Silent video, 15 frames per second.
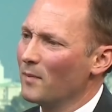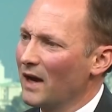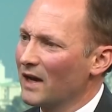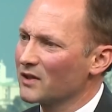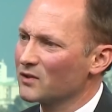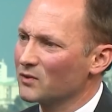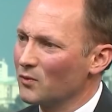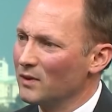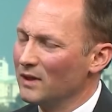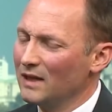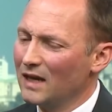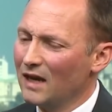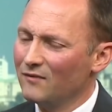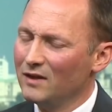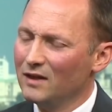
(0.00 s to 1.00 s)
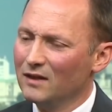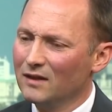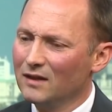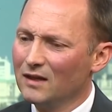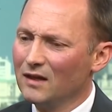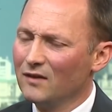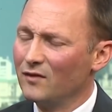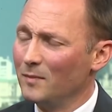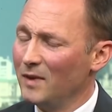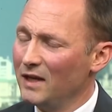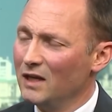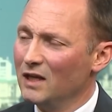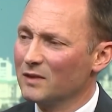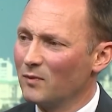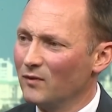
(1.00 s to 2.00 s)
backstory, having for many
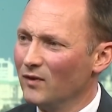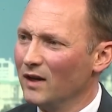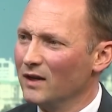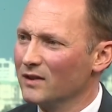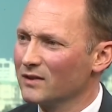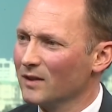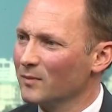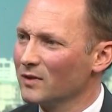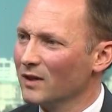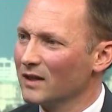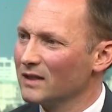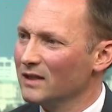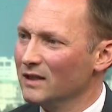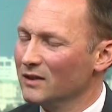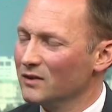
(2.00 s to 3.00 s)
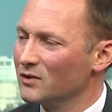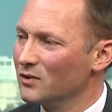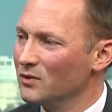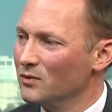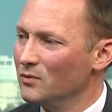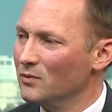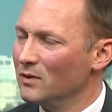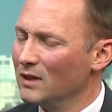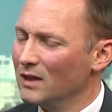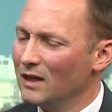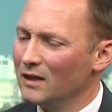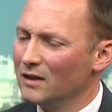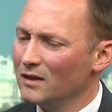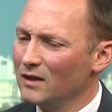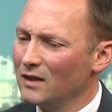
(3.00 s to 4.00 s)
years provided subtitling to
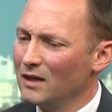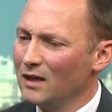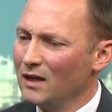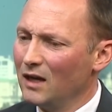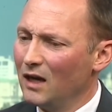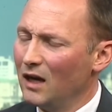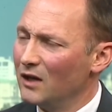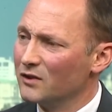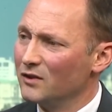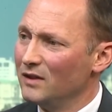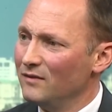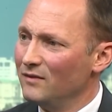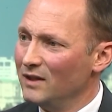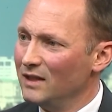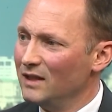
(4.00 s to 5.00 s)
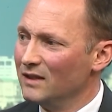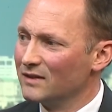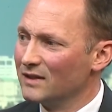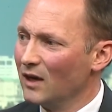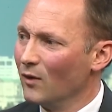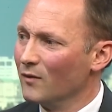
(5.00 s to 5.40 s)
DVDs. Now,